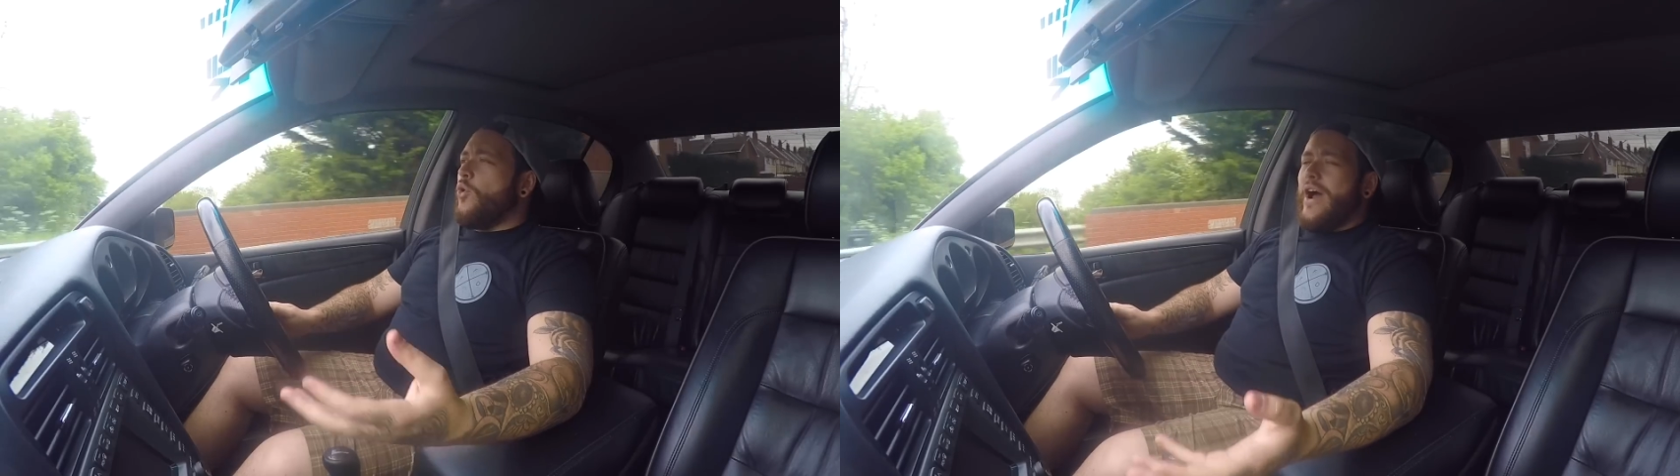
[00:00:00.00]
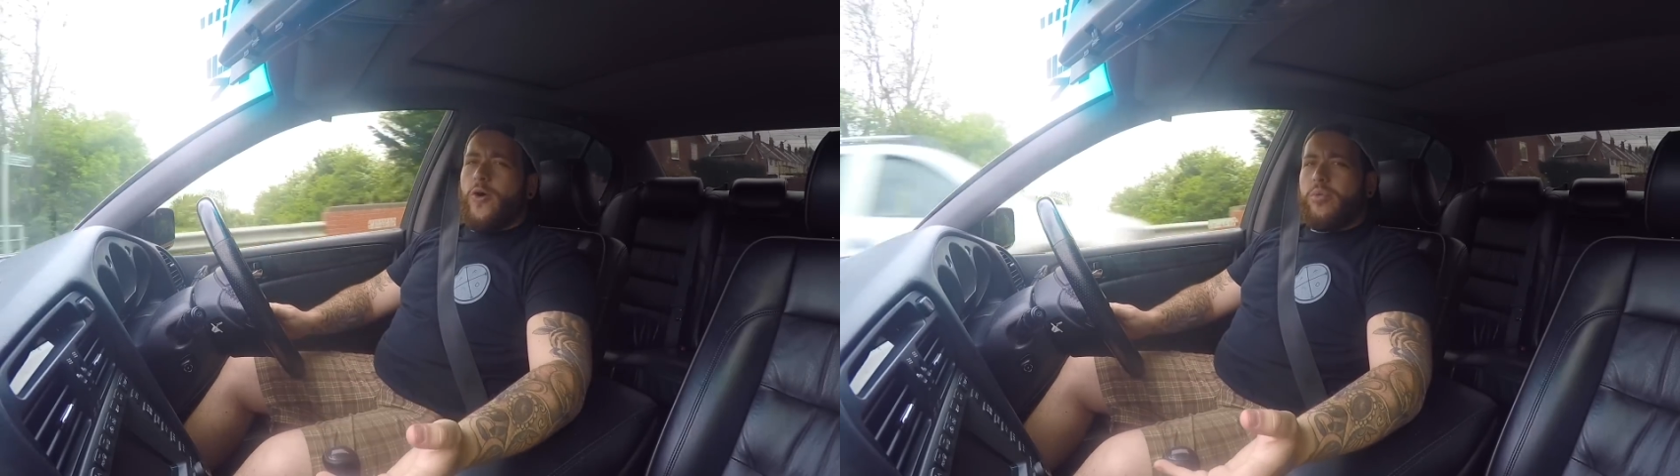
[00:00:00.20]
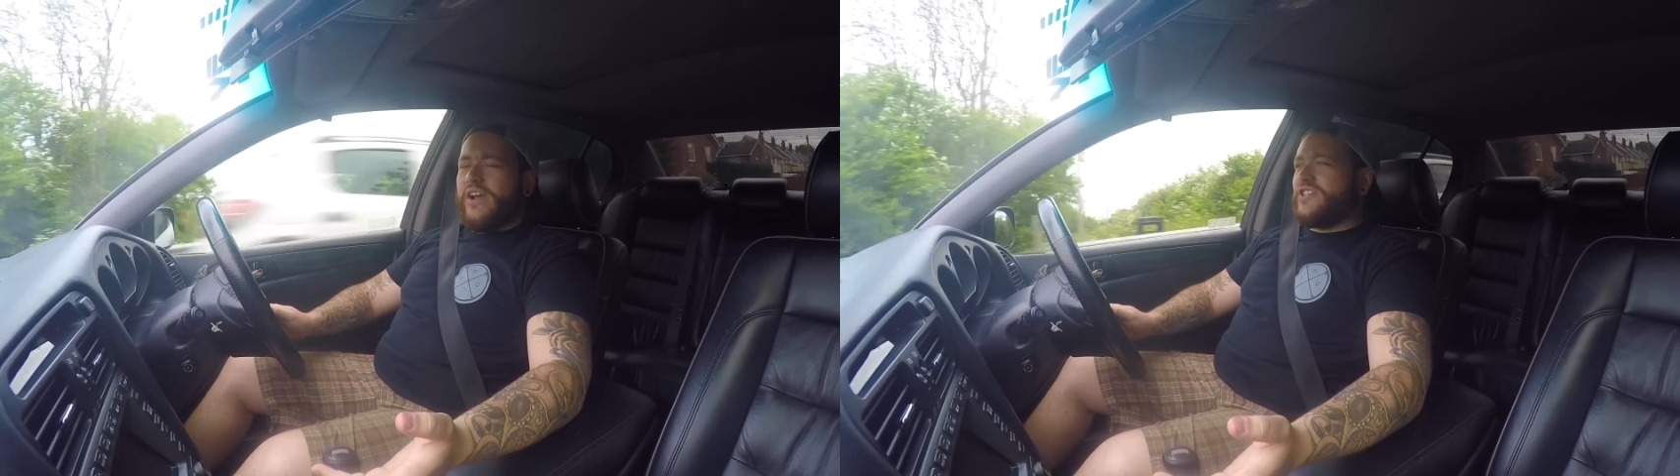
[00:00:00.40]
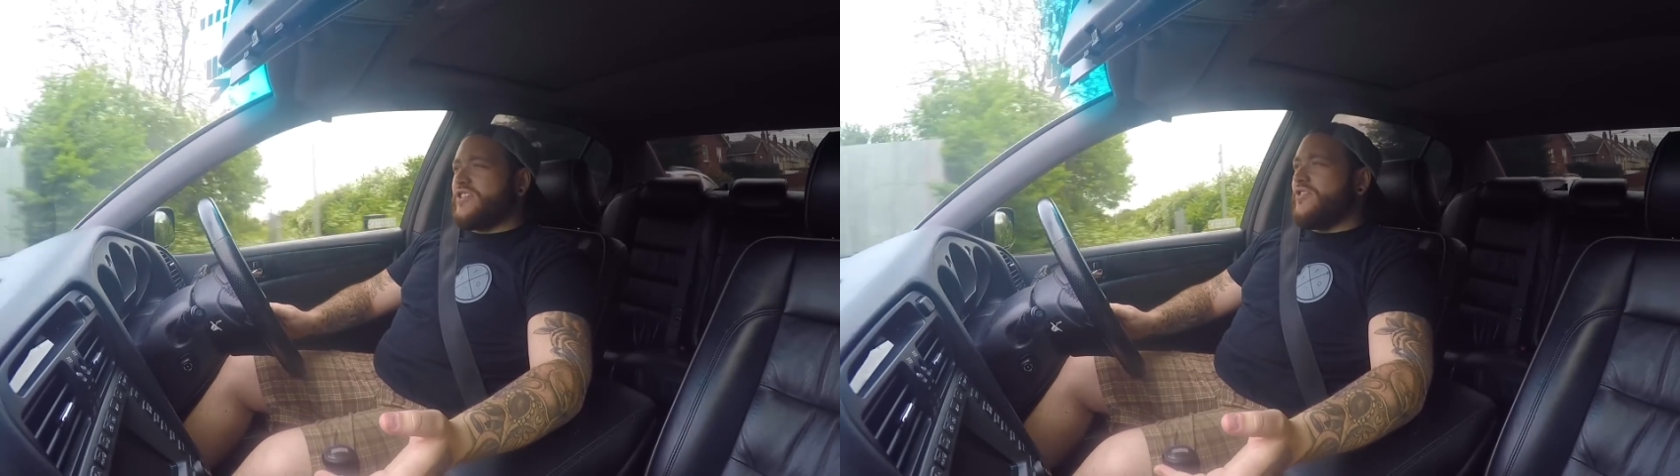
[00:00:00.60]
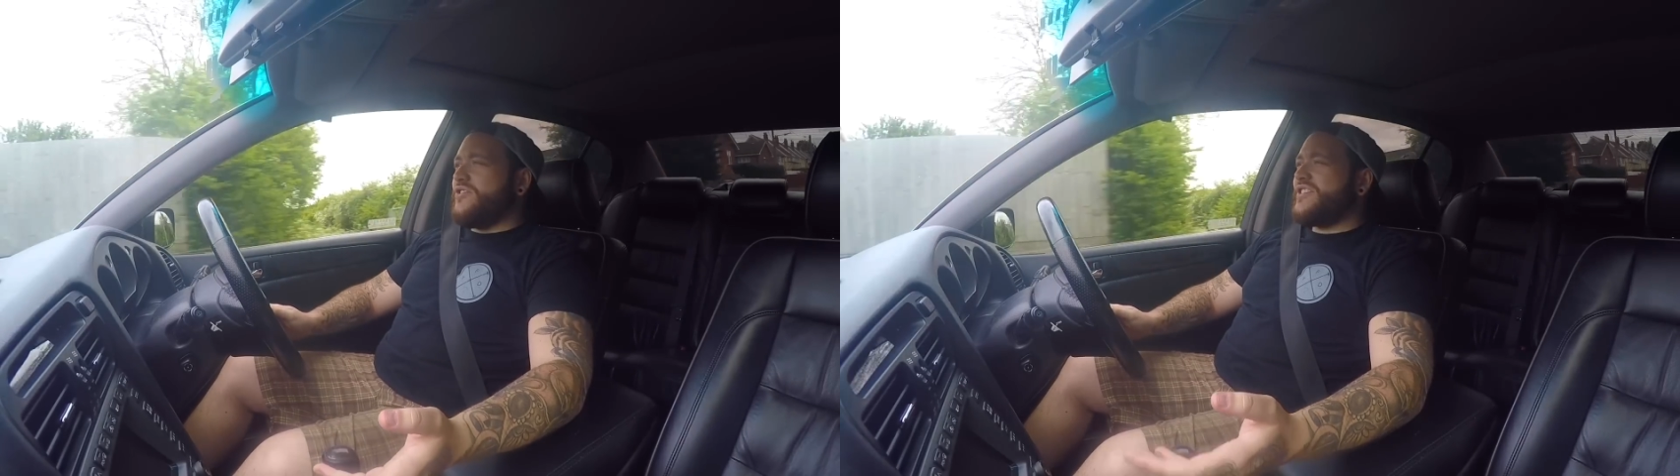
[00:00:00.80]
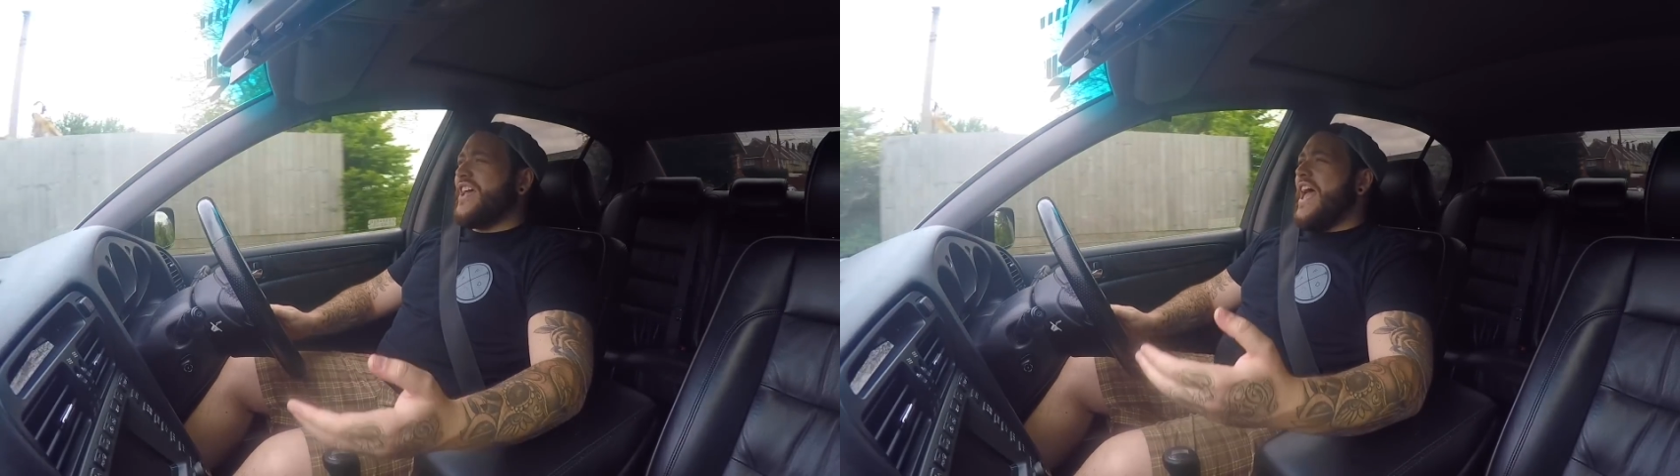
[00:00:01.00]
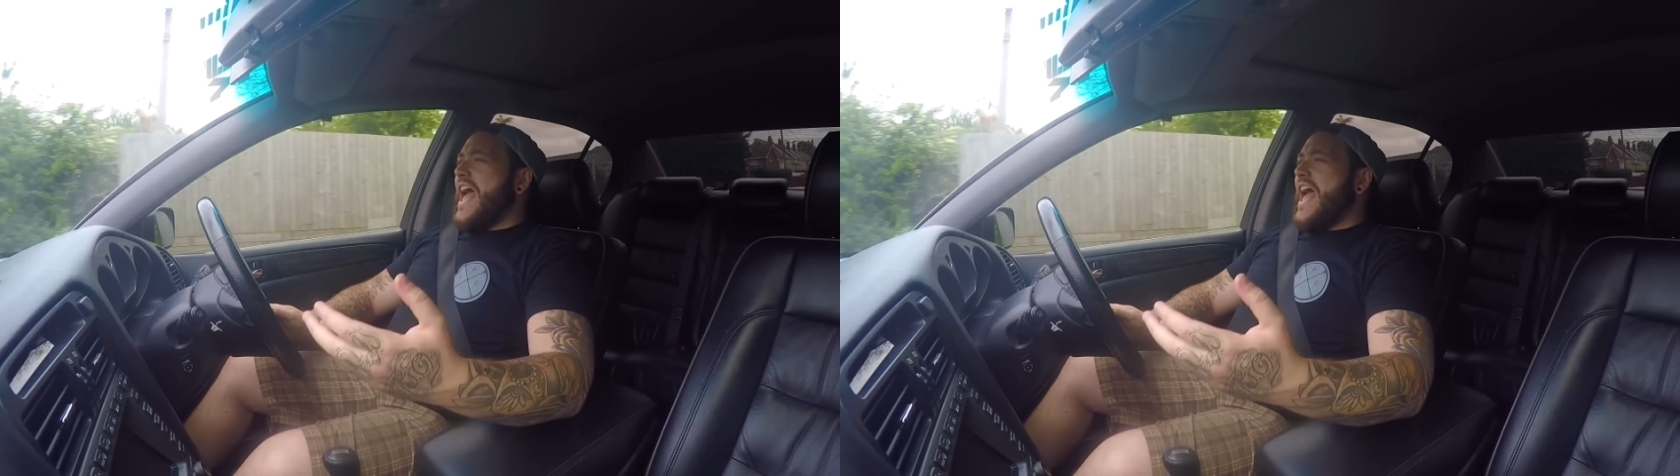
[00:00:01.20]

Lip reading: all hell breaks loose